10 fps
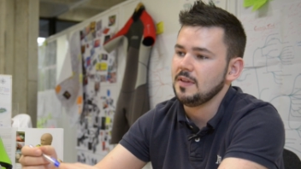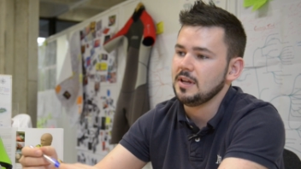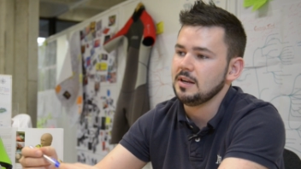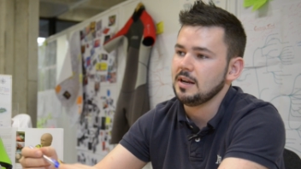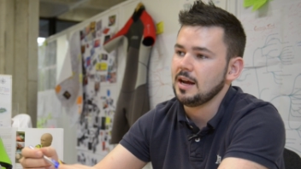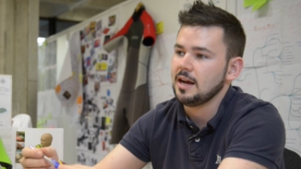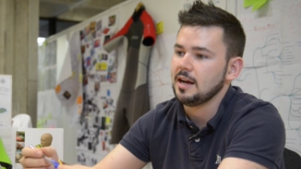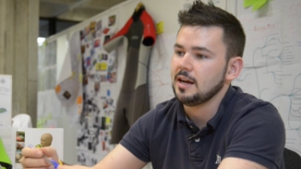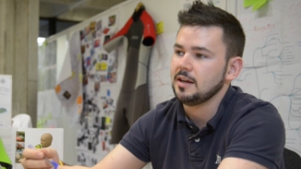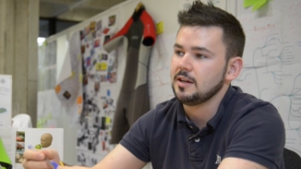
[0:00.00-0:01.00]
then
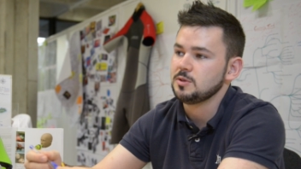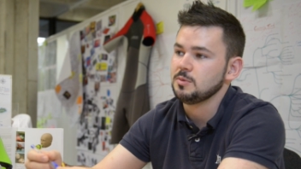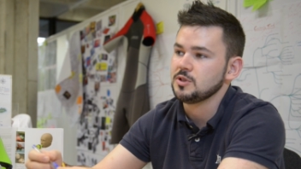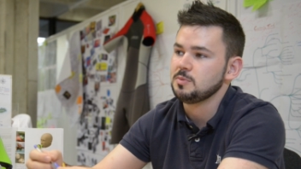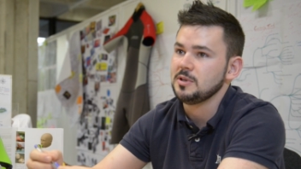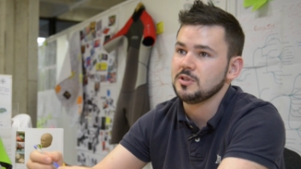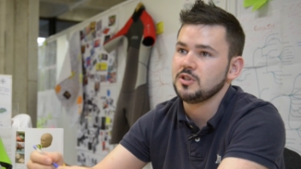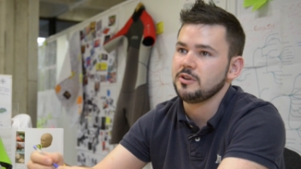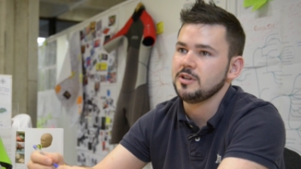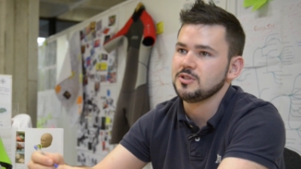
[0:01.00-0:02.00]
I suppose it's been a
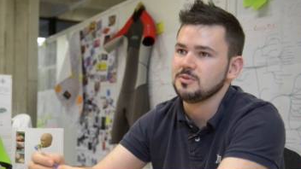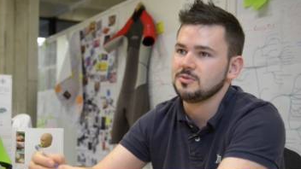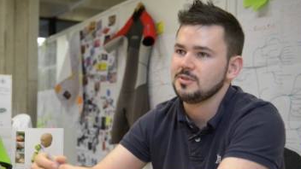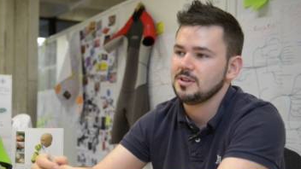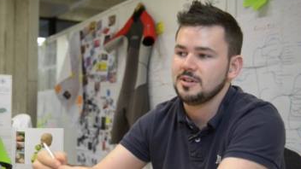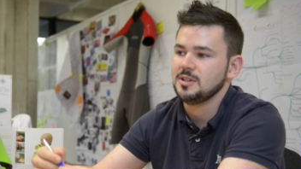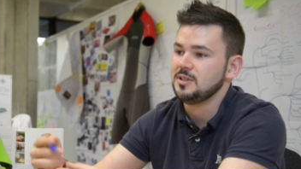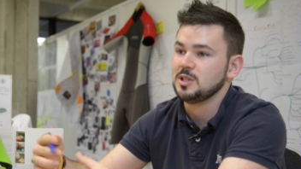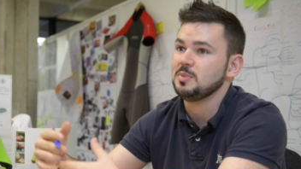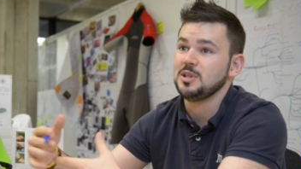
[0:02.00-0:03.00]
series of
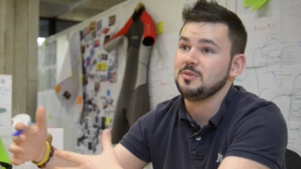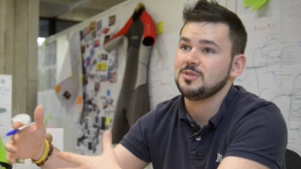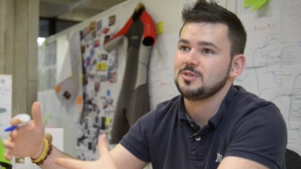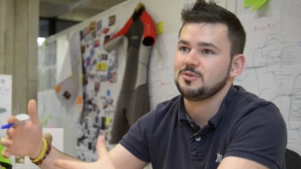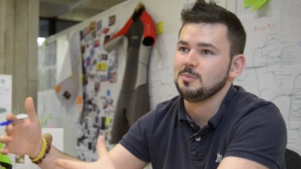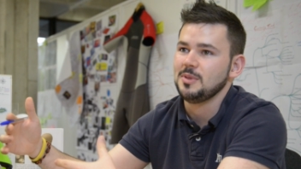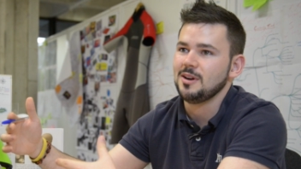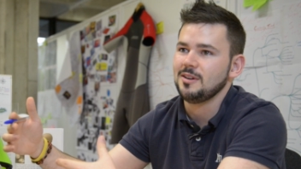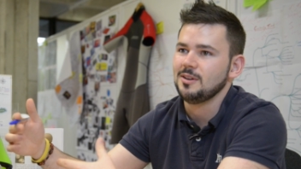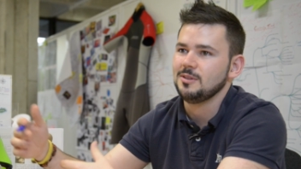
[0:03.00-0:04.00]
disbeliefs from
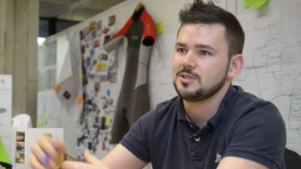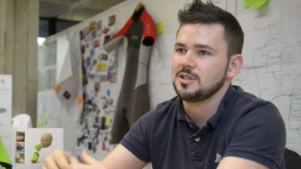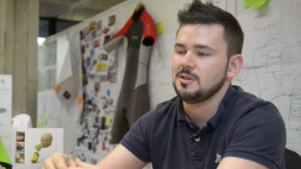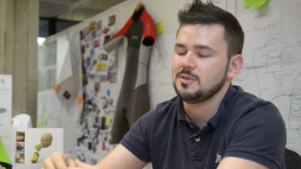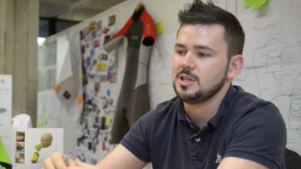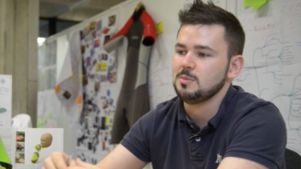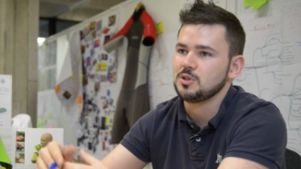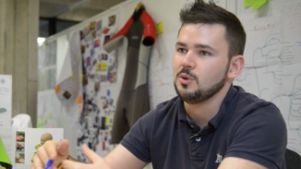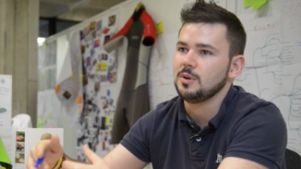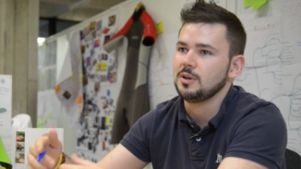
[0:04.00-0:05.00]
there, you know. It's kind of, it keeps
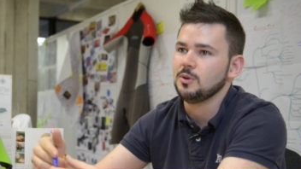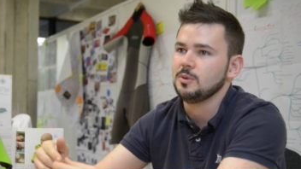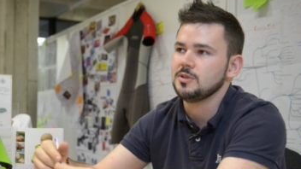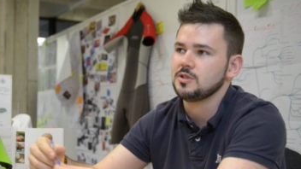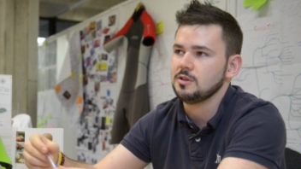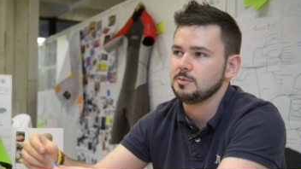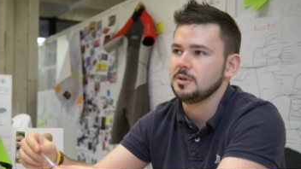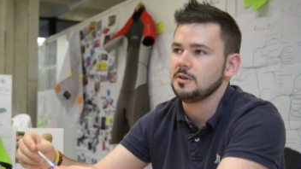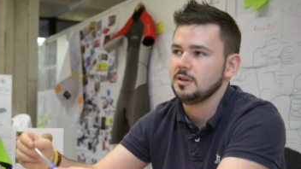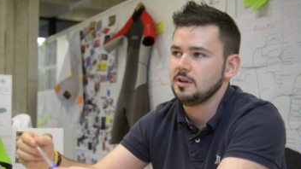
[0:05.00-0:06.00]
going and going, so I've
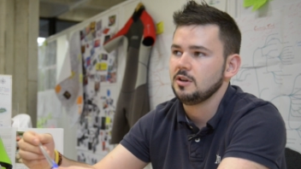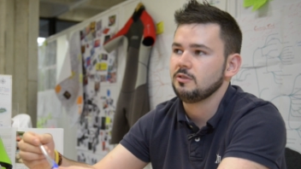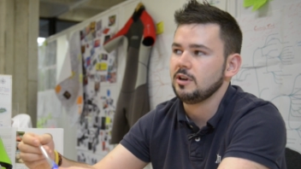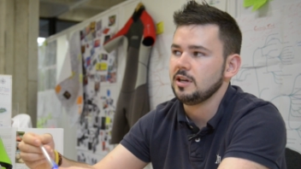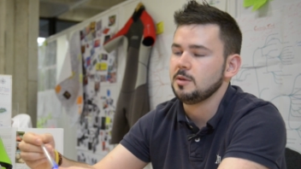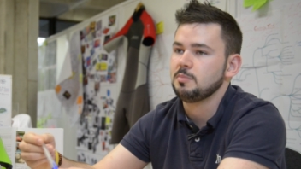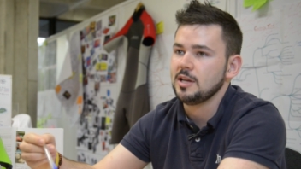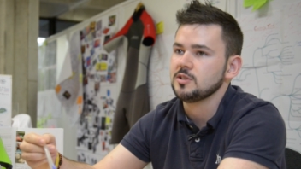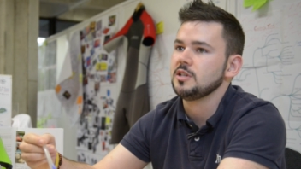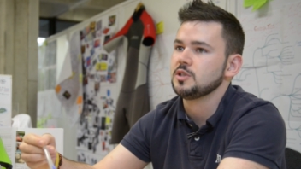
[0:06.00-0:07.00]
been really
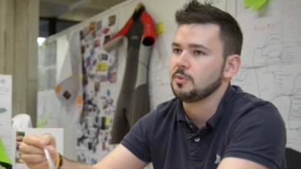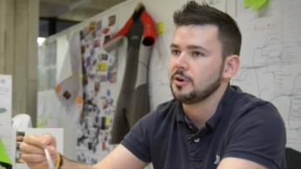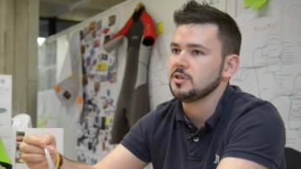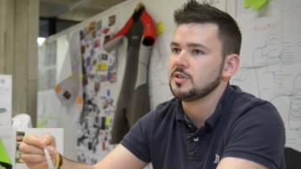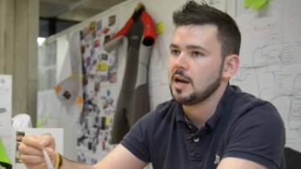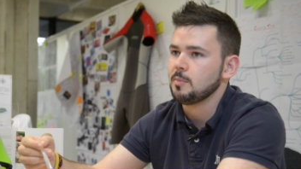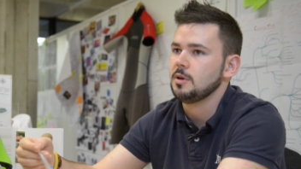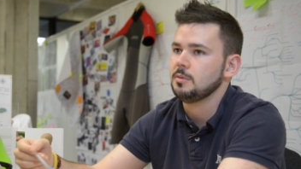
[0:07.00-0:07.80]
pleasantly surprised and happy